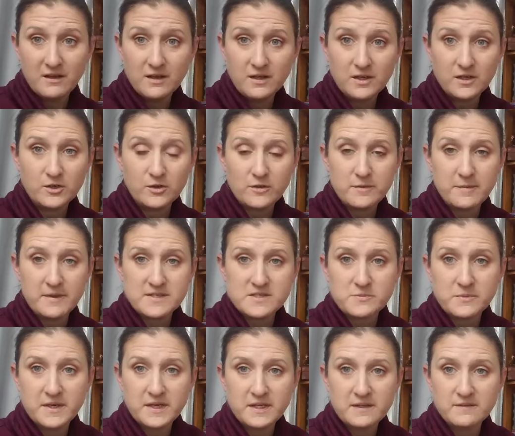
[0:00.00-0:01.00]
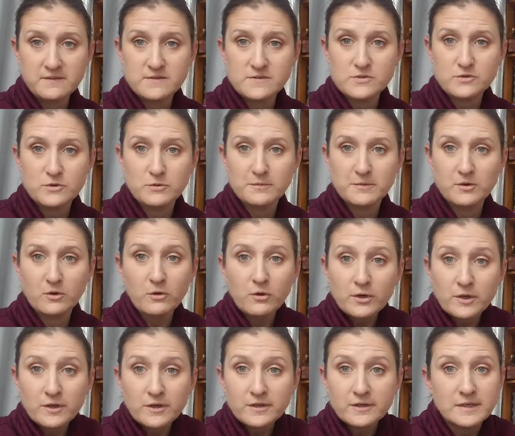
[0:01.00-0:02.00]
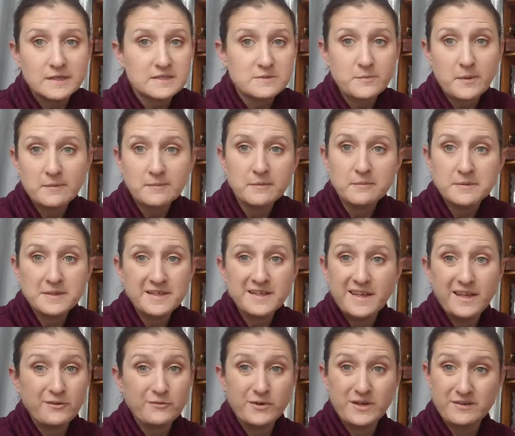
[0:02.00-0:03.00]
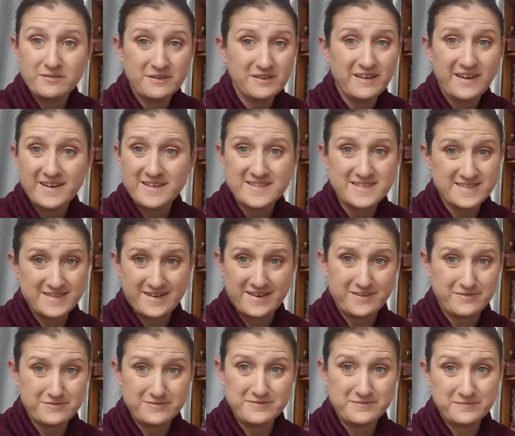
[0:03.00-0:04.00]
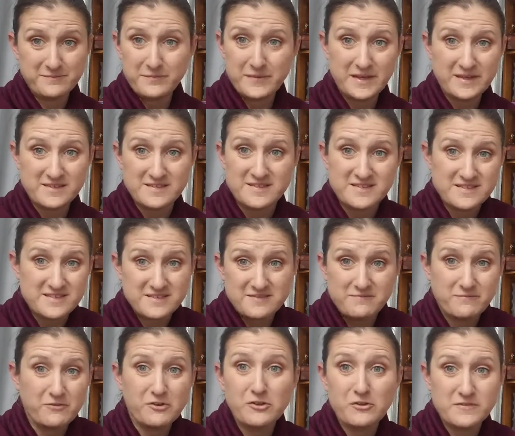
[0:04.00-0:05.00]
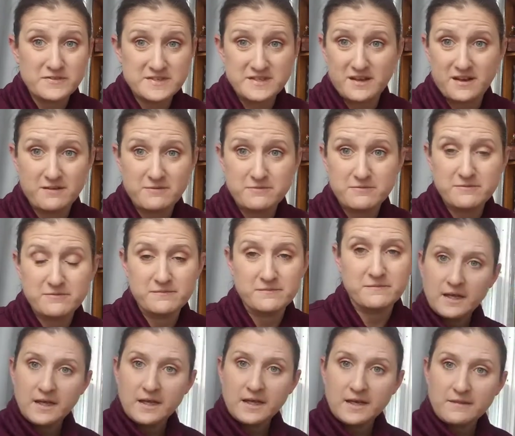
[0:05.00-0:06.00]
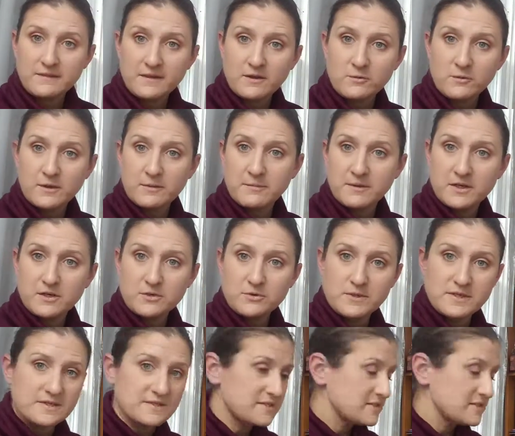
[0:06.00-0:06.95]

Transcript: you know, the best way to get this room in order is probably to get rid of a lot of stuff because it's full of stuff. And I think what I'm going to do is